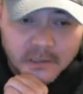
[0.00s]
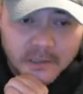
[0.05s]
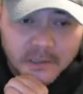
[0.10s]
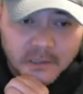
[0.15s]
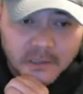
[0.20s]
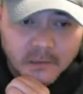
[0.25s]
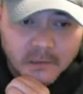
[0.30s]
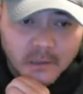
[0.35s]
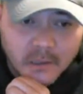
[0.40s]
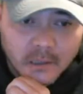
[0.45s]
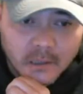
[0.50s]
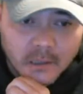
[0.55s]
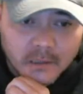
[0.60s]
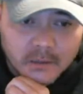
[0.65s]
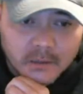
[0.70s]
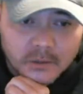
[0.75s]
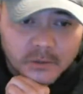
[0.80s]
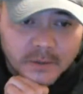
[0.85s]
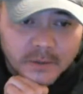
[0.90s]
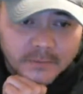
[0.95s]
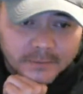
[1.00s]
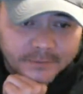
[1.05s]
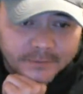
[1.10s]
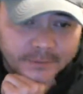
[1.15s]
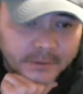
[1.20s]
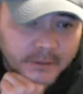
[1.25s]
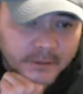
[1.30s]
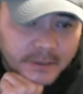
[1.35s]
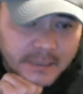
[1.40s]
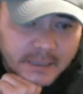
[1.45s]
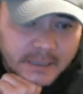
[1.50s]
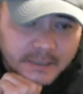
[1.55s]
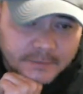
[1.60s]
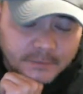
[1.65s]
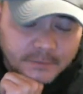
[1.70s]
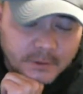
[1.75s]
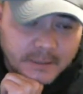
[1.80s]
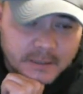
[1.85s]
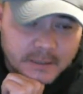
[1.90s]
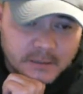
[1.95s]
Did you ever figure out if
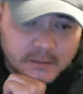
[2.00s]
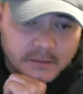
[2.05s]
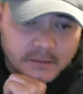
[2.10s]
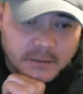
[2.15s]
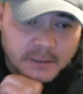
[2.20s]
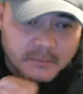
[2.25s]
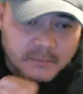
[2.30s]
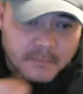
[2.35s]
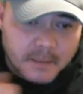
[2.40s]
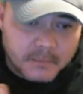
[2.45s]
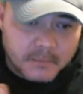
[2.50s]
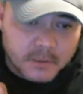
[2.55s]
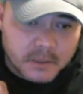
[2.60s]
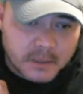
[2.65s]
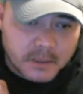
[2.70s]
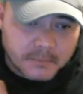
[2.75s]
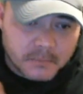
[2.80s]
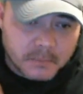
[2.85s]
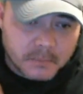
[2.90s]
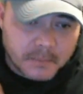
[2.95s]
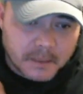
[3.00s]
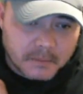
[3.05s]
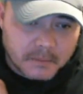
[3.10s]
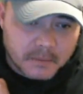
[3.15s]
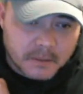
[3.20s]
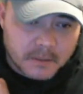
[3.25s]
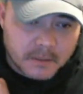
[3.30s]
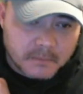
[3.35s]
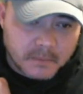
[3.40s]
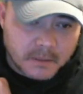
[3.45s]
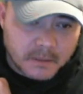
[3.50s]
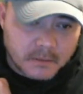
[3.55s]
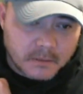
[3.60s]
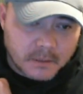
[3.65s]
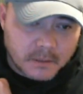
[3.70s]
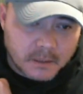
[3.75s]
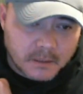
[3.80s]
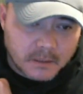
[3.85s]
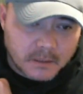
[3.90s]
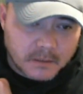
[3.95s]
you actually need a membership to be able
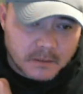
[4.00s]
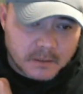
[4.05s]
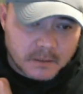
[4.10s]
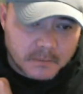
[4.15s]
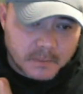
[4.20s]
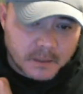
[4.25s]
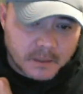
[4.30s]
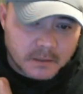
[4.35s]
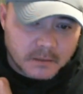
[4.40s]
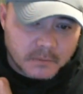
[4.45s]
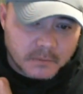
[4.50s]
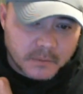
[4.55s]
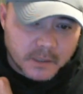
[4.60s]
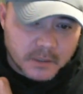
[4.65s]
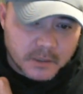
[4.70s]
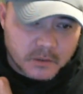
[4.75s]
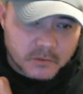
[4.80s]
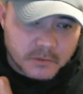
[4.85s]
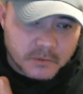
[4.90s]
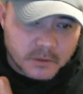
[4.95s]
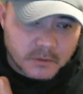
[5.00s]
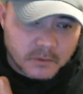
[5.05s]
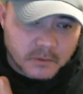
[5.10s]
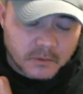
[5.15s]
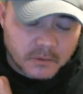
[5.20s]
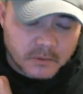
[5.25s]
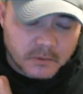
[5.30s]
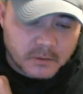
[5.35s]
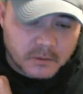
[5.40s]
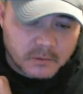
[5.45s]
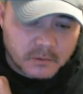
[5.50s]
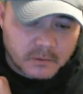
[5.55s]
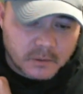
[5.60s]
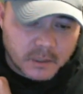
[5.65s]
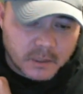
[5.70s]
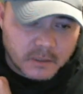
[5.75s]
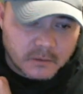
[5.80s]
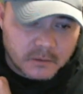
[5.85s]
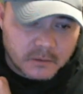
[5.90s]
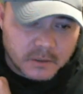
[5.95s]
to submit the registry, or can
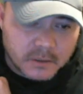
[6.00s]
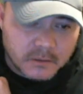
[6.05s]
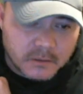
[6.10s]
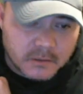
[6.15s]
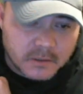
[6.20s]
you just?